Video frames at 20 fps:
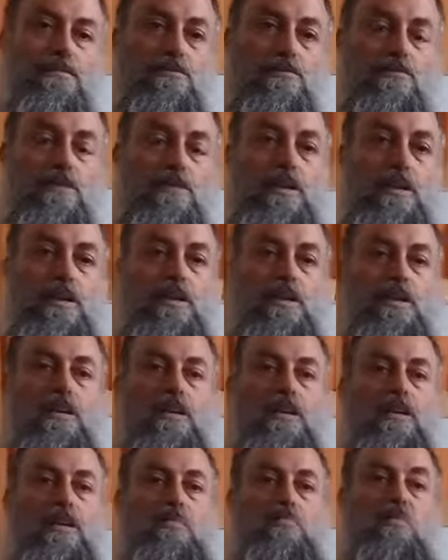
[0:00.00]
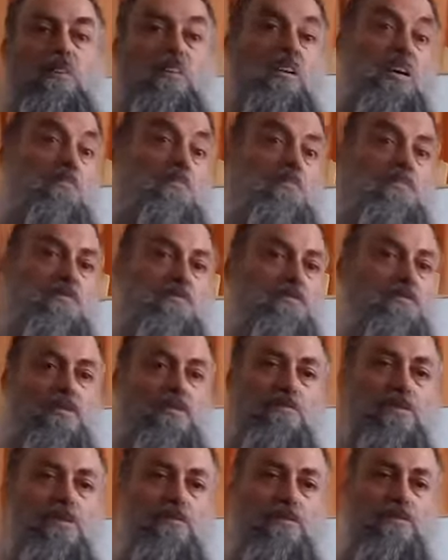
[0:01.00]
degree becomes
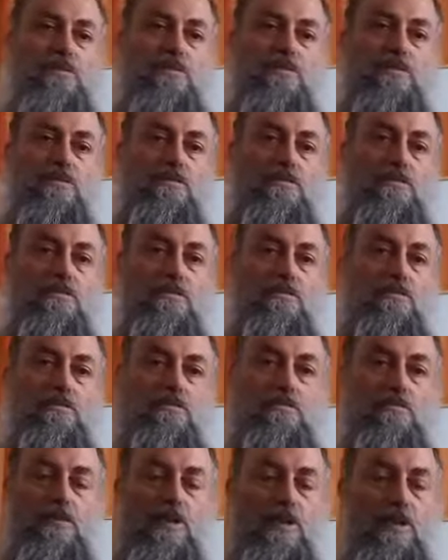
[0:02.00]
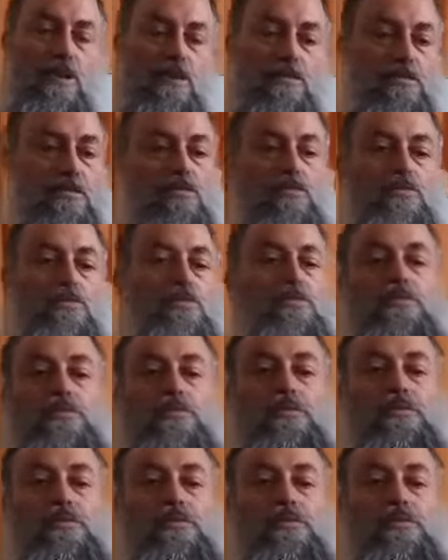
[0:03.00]
something which is really not good?